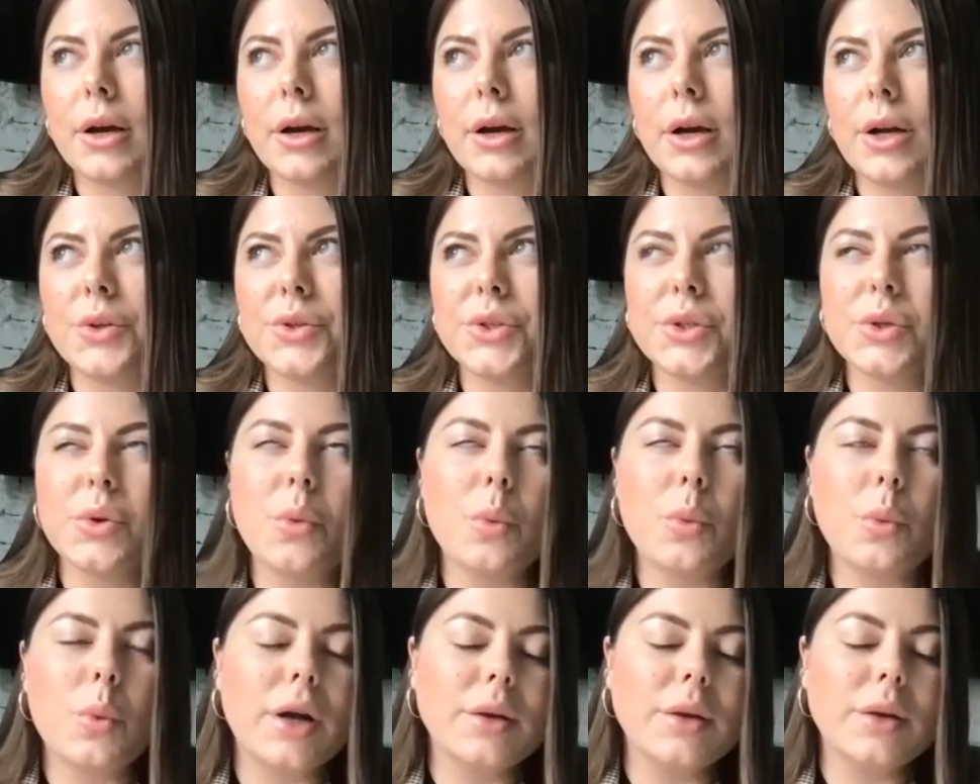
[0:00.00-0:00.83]
also
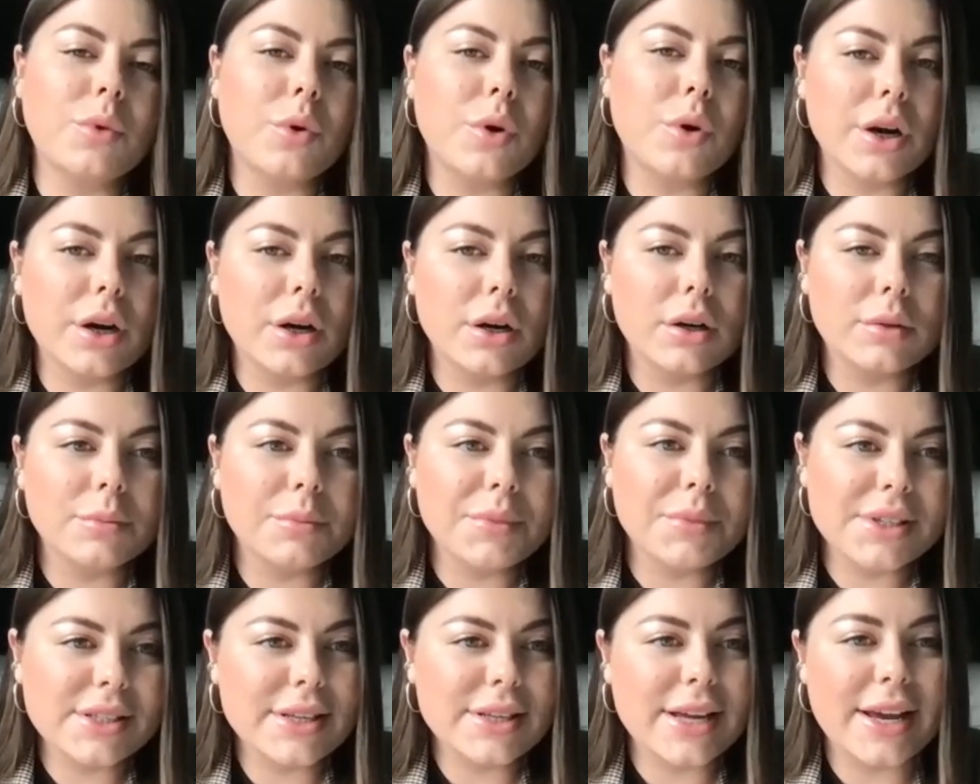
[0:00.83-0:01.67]
one more
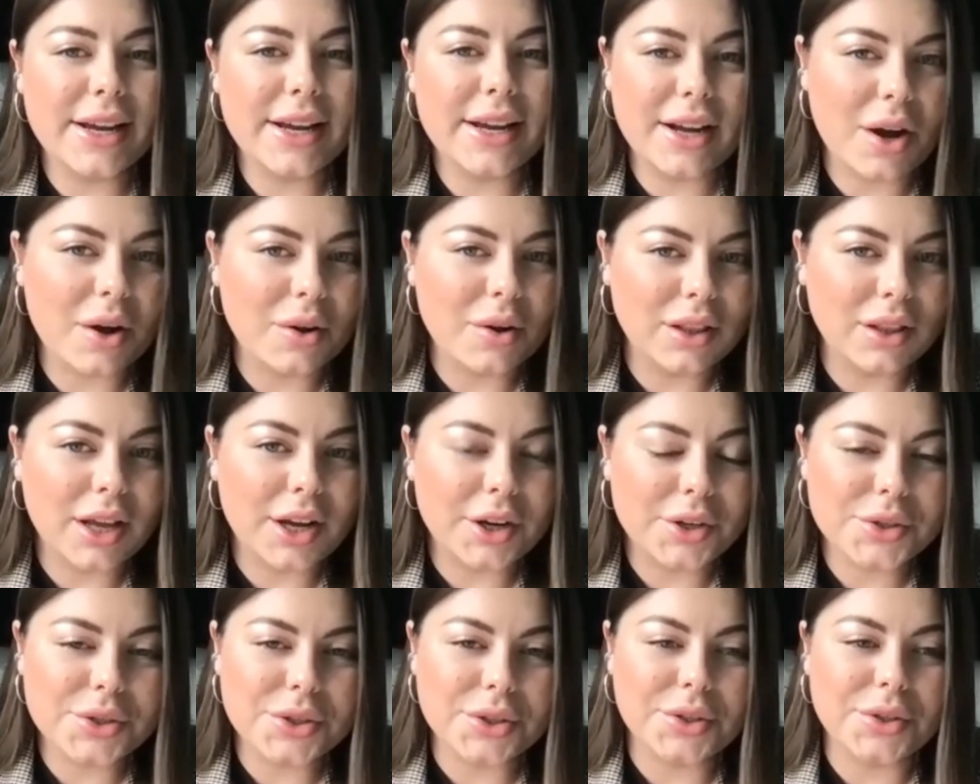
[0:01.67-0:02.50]
mistake I would like to